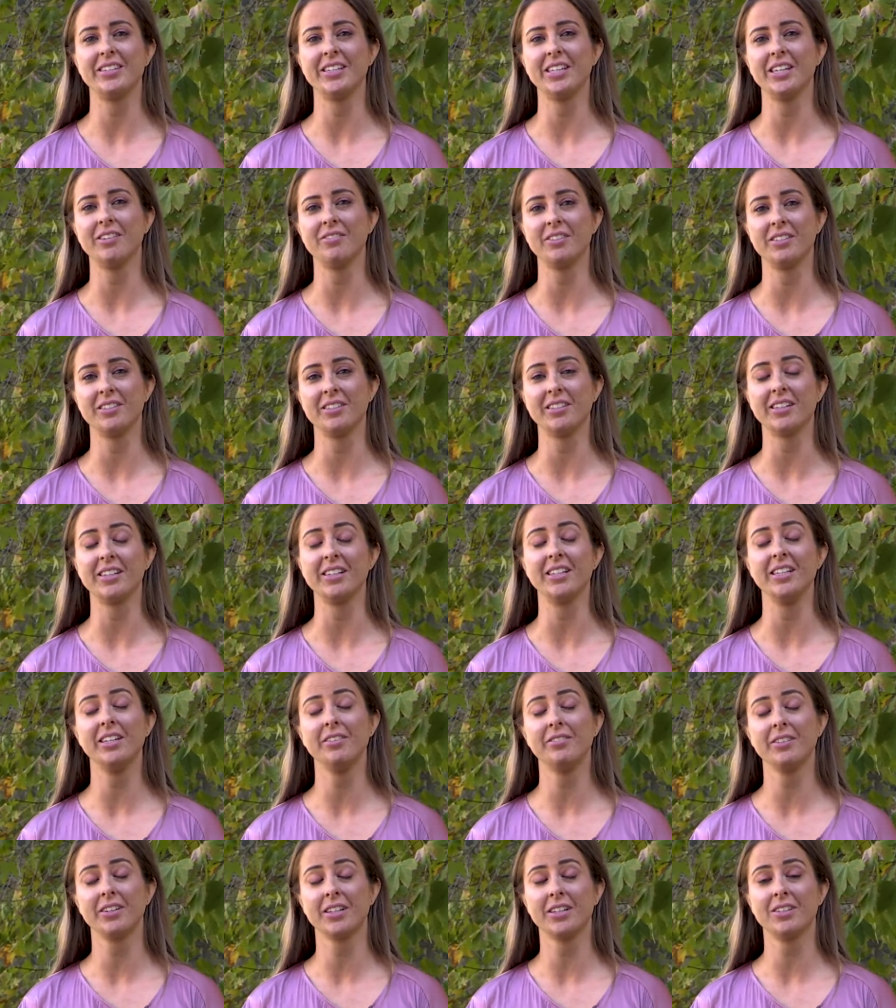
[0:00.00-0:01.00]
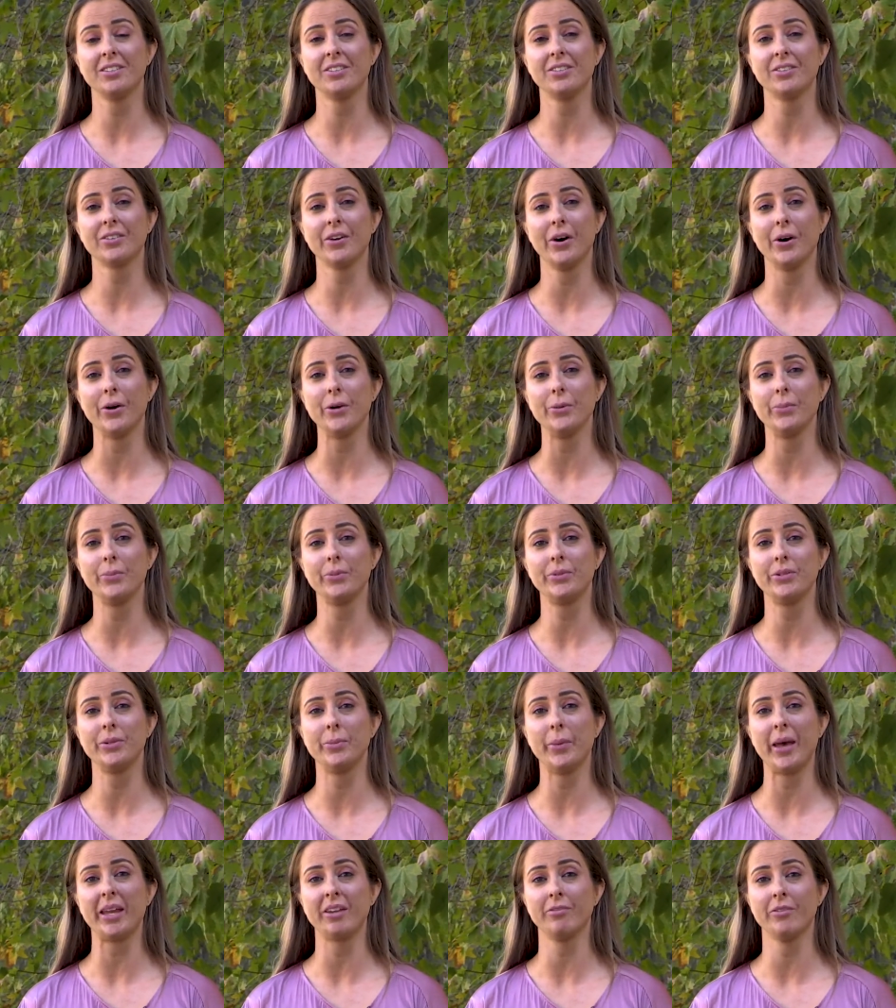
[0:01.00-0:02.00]
are given significant scope
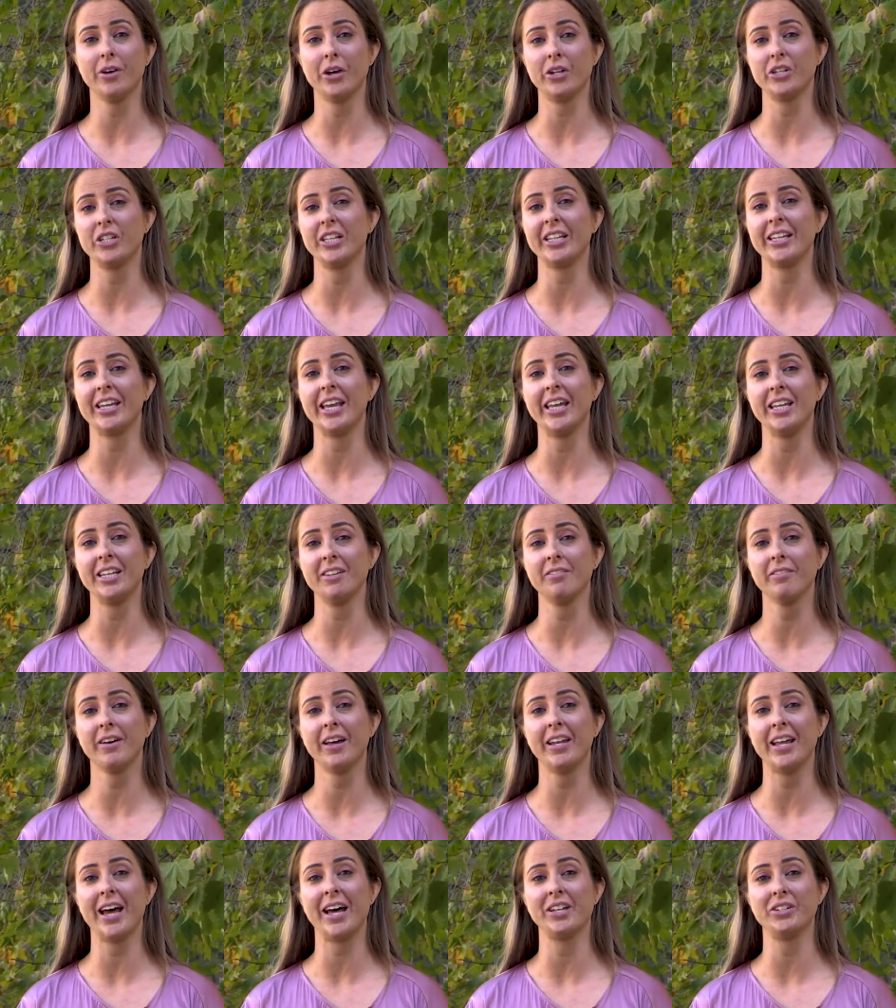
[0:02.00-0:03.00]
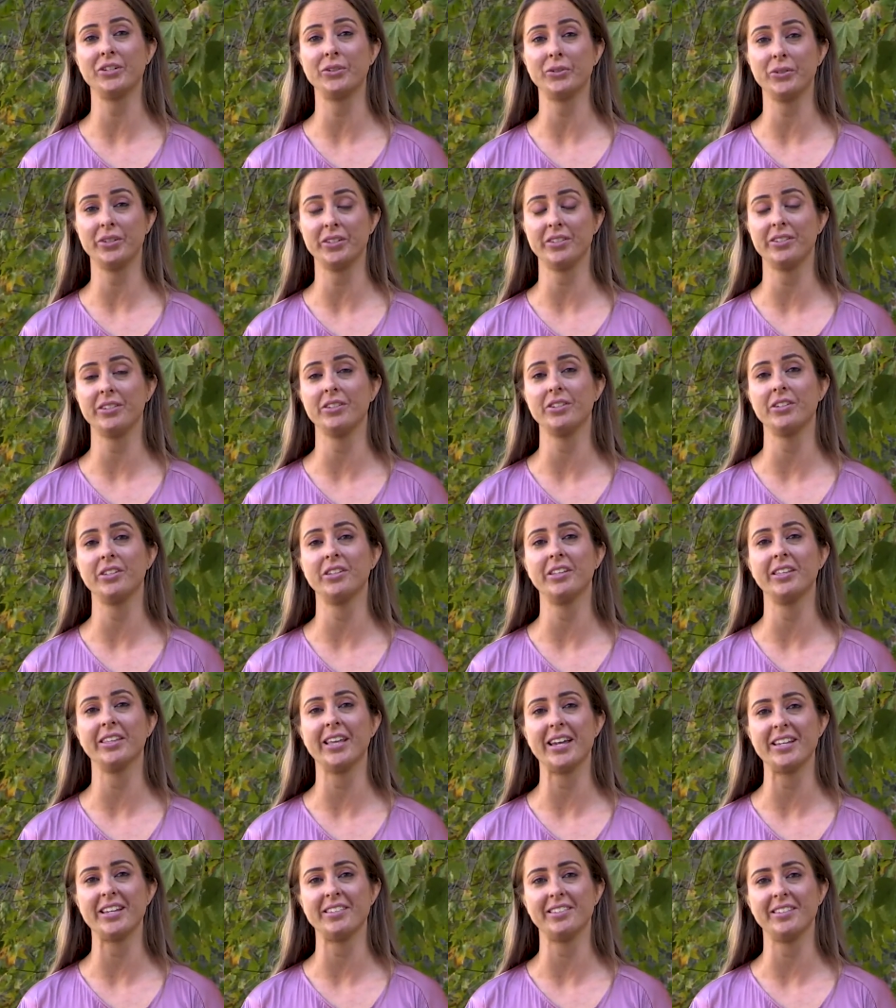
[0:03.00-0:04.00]
to make virtually any financial decision
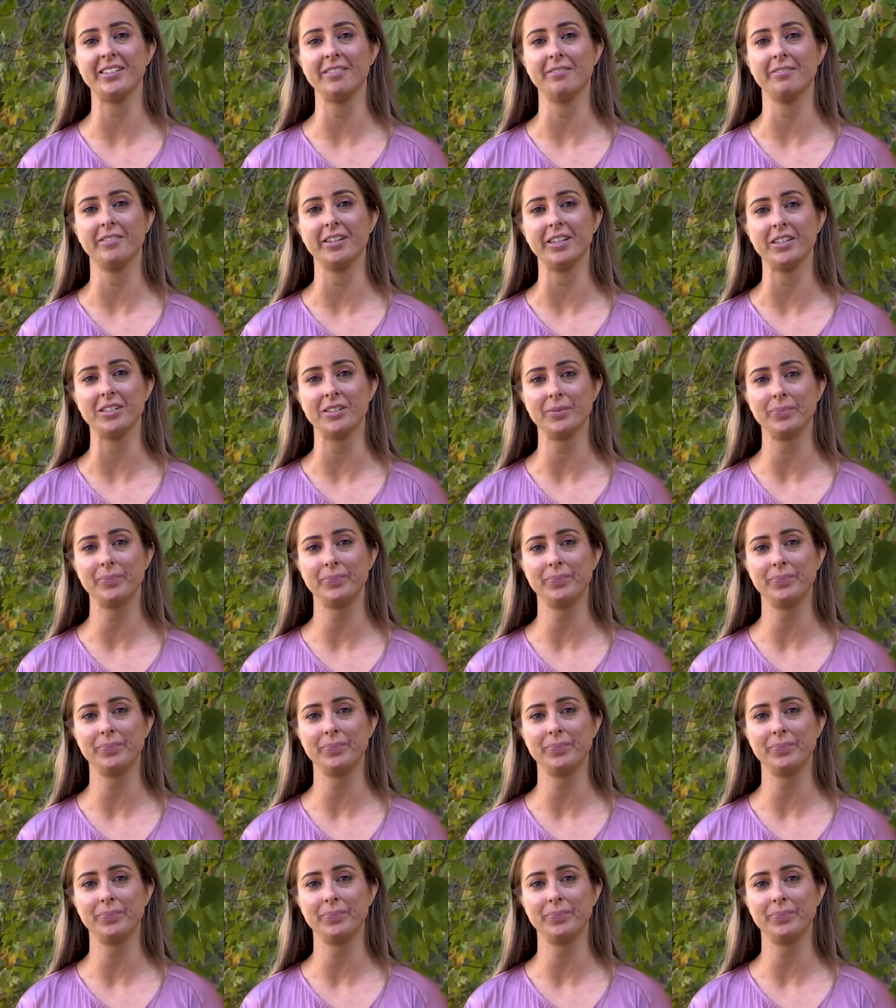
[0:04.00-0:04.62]
that they see fit.